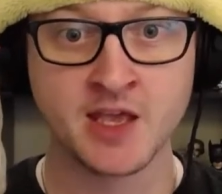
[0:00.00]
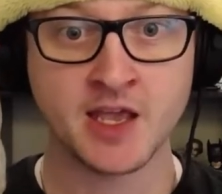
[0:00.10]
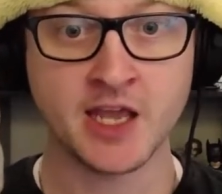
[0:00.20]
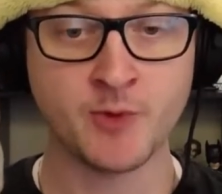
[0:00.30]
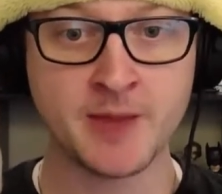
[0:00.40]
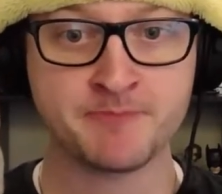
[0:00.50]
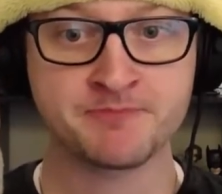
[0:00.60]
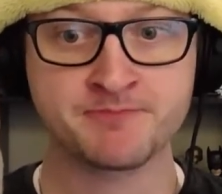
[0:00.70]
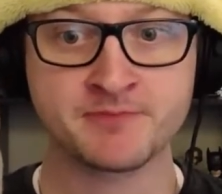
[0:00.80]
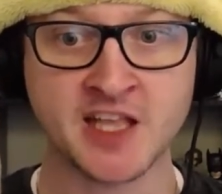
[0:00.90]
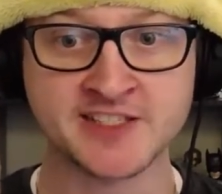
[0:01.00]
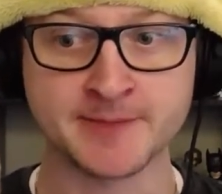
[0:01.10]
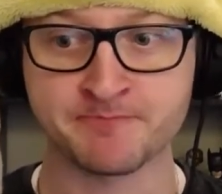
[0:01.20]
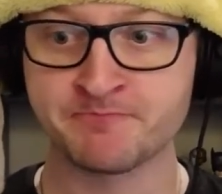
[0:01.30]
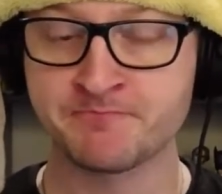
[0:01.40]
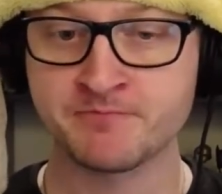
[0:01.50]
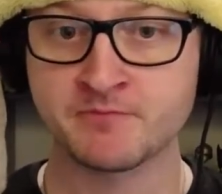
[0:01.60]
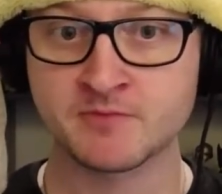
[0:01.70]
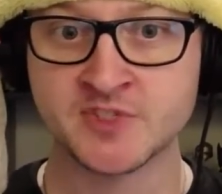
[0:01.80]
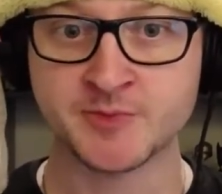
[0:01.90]
Either way, that's it.
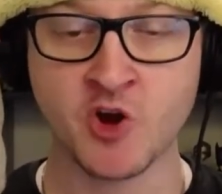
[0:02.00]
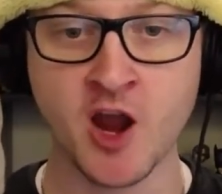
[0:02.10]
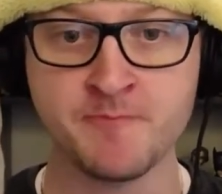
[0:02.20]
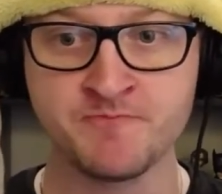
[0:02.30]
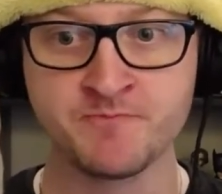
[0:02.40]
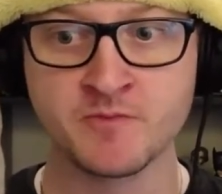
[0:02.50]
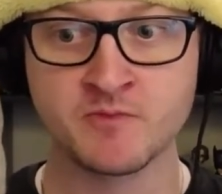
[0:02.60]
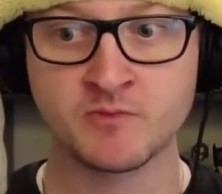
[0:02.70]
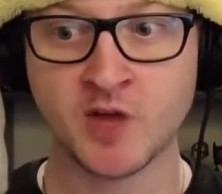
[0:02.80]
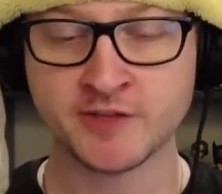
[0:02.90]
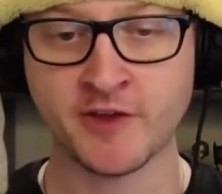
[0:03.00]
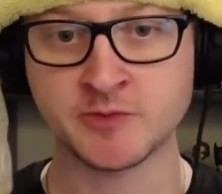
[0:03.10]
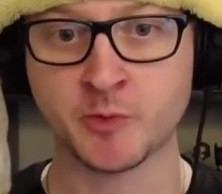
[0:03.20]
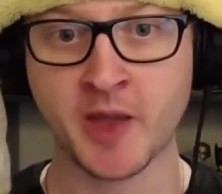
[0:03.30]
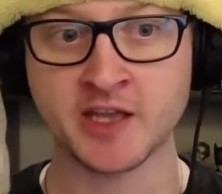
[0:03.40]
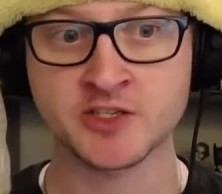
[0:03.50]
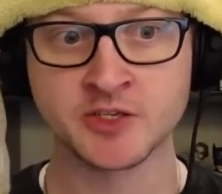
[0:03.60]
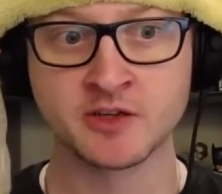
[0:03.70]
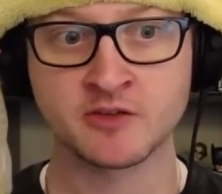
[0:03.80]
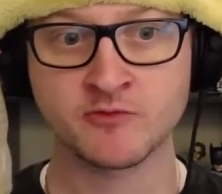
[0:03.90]
Subscribe, like the Facebook page,
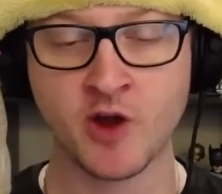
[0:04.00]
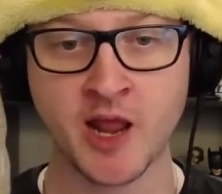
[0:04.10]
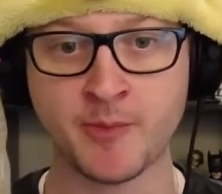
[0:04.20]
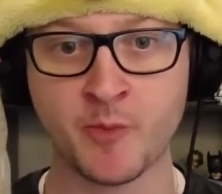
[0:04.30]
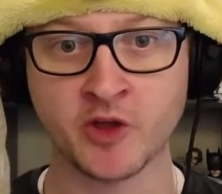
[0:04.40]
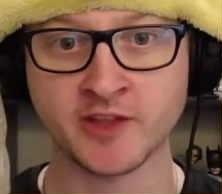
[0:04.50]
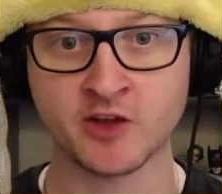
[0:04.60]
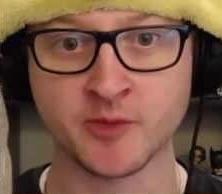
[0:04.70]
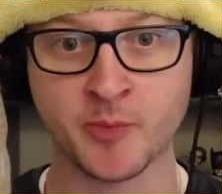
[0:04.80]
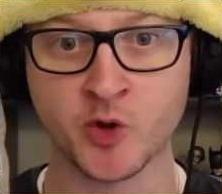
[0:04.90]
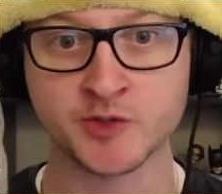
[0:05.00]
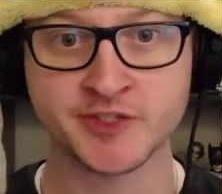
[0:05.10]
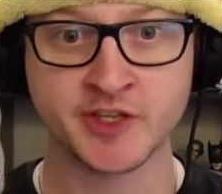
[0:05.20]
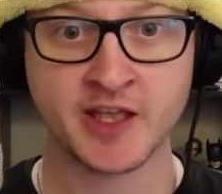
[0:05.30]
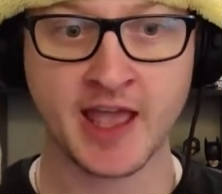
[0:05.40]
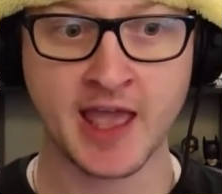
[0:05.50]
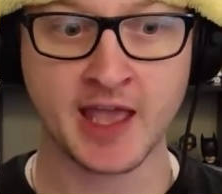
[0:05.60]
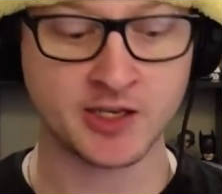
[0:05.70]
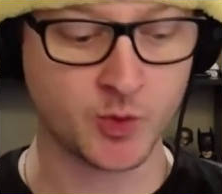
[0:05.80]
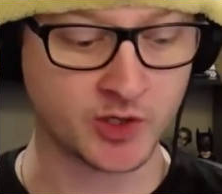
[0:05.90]
write happy birthday on the post,
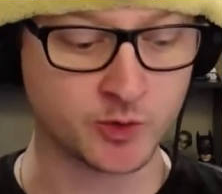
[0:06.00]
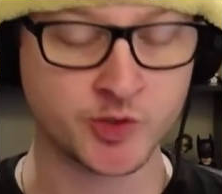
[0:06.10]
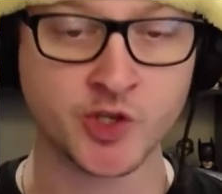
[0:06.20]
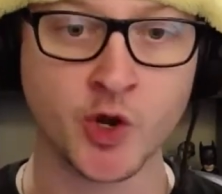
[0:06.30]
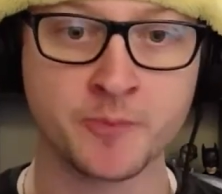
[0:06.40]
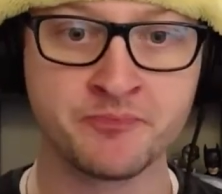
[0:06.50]
and you are good to go.